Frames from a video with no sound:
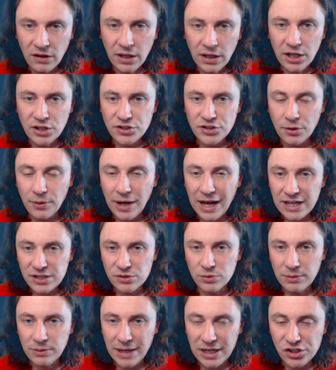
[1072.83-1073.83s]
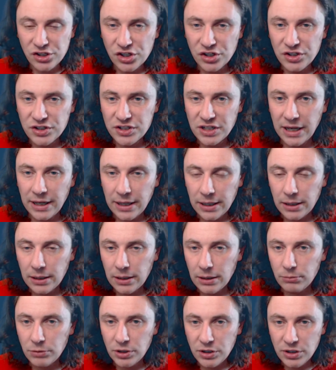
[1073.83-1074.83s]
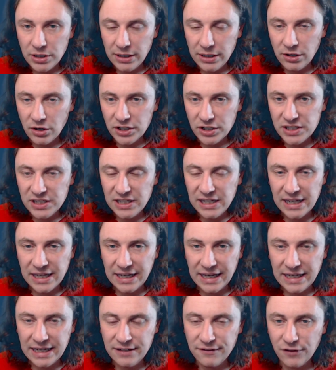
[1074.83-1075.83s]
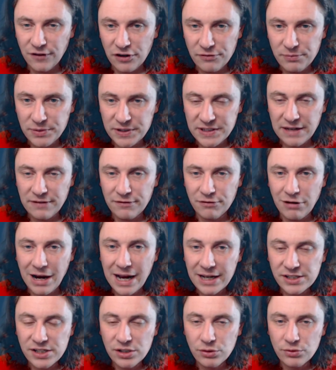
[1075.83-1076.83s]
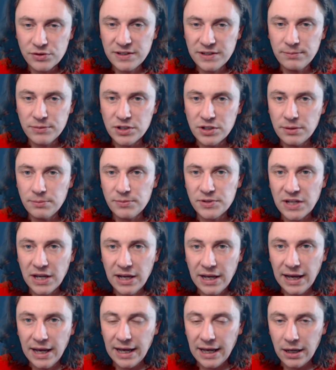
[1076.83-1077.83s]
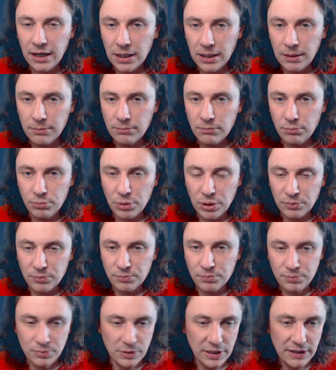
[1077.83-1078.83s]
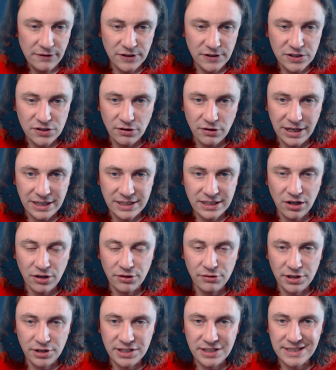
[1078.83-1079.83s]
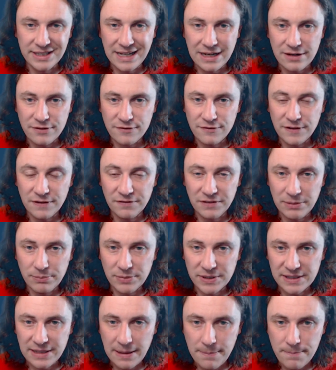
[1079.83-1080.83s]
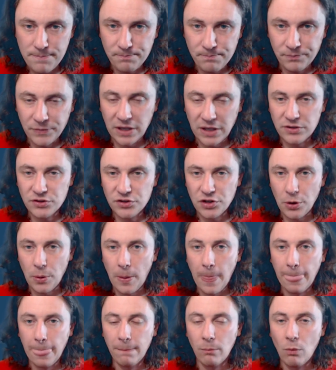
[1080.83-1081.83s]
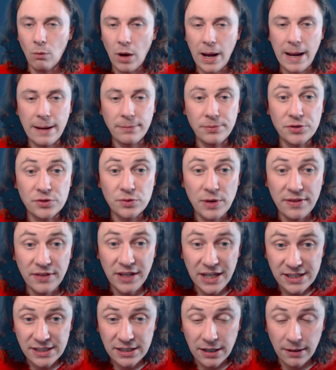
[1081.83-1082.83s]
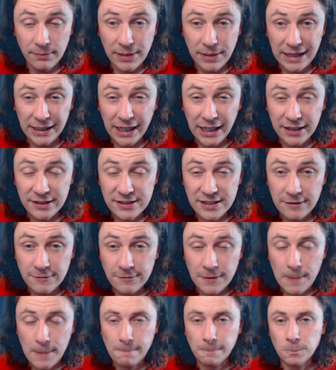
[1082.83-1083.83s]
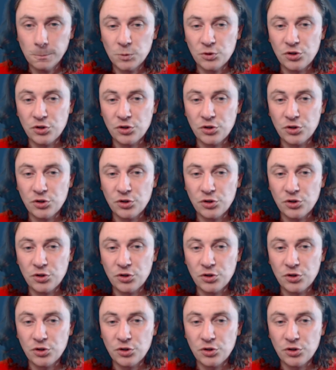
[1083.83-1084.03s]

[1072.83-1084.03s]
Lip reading: So as we mentioned, 90 and 85% for axial symptoms, but if it's psoriatic arthritis, down at 50%. So what happens when these come back negative? So